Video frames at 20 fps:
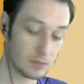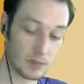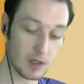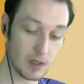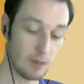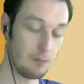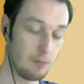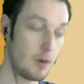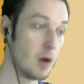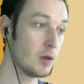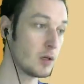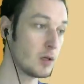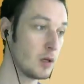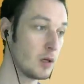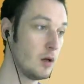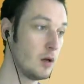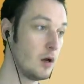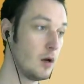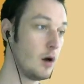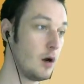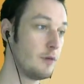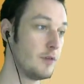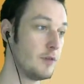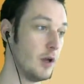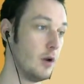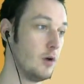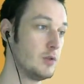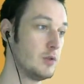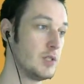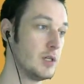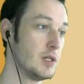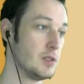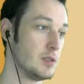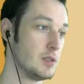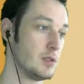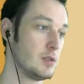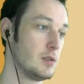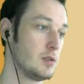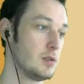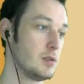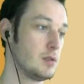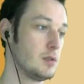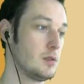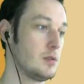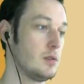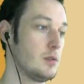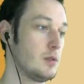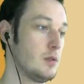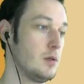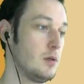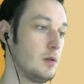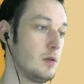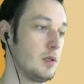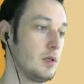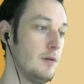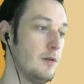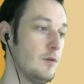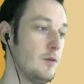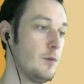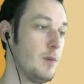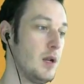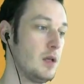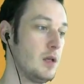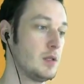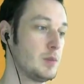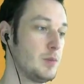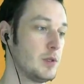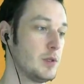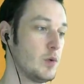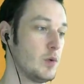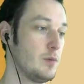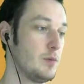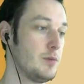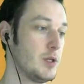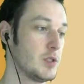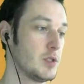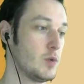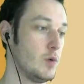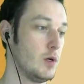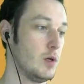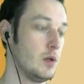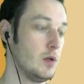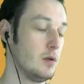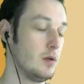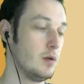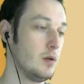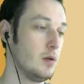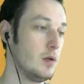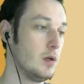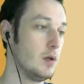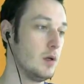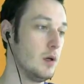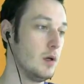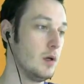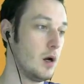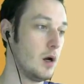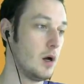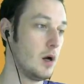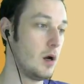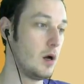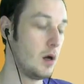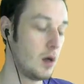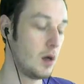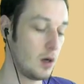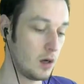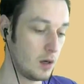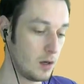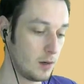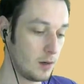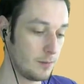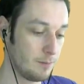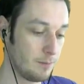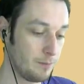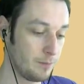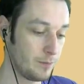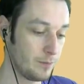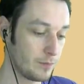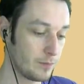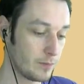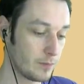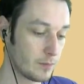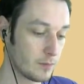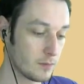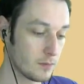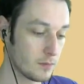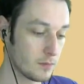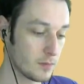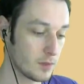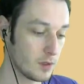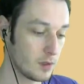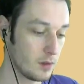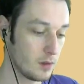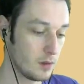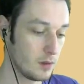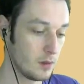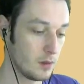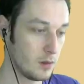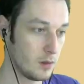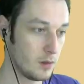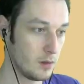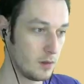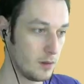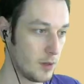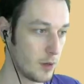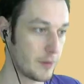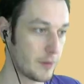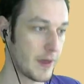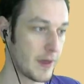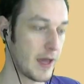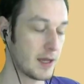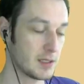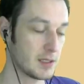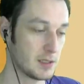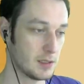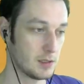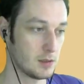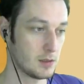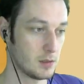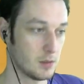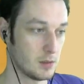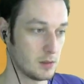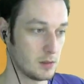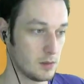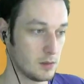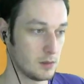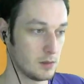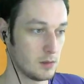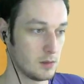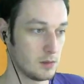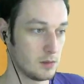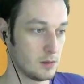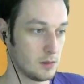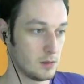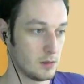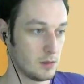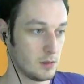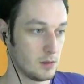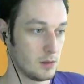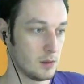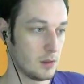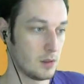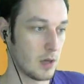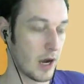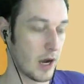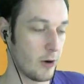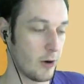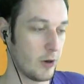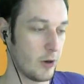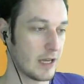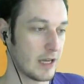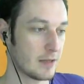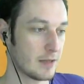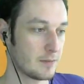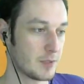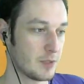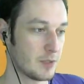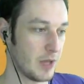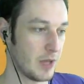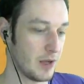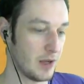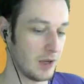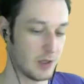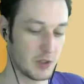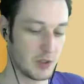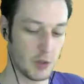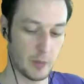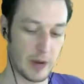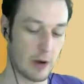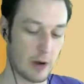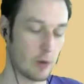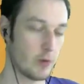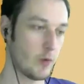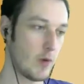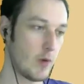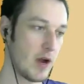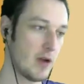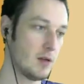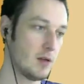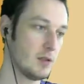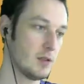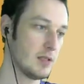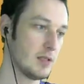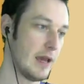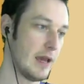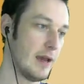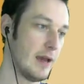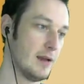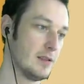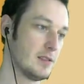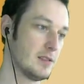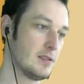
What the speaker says: Mark of the Lotus. Give your minions +1/+1. Um, no thanks. I already get to play 2 Power of the Wild and